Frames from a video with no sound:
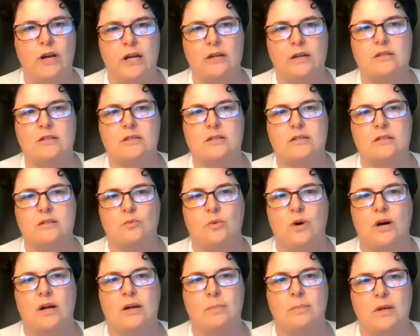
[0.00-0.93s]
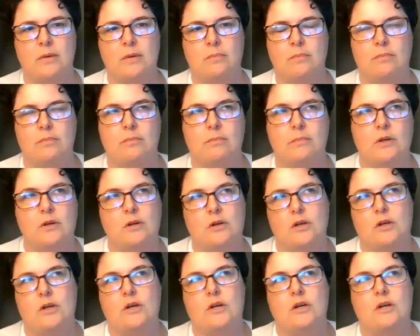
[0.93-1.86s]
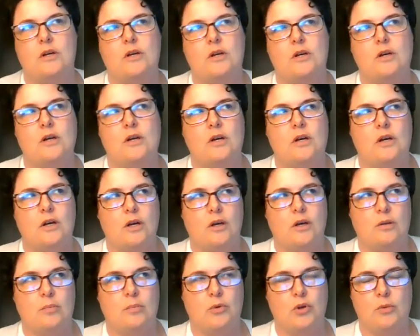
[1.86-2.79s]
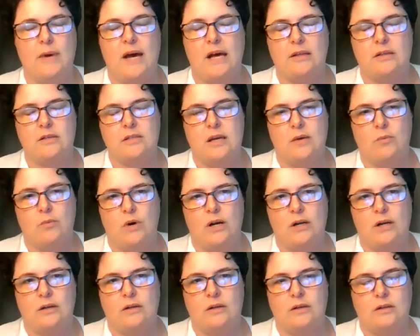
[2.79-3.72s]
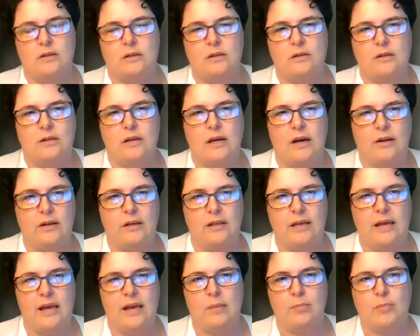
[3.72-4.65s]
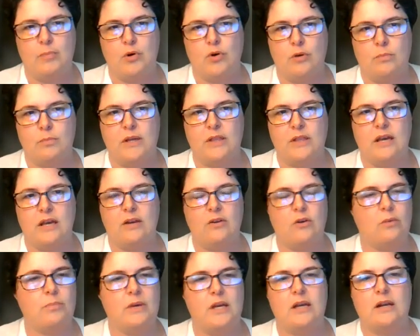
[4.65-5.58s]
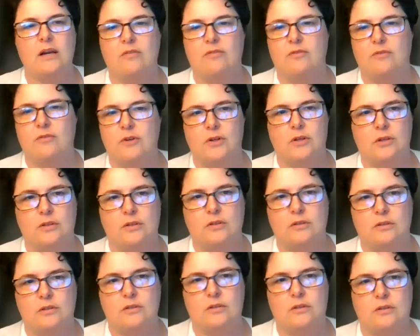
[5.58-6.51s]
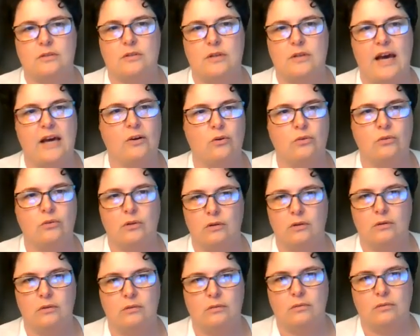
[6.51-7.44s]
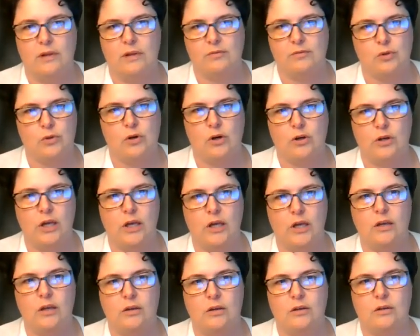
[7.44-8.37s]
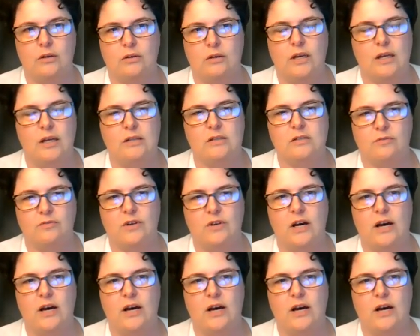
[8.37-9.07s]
rinks, one up in Blue Mountains and one out near the airport, but they're not big enough for adult level hockey. Kids are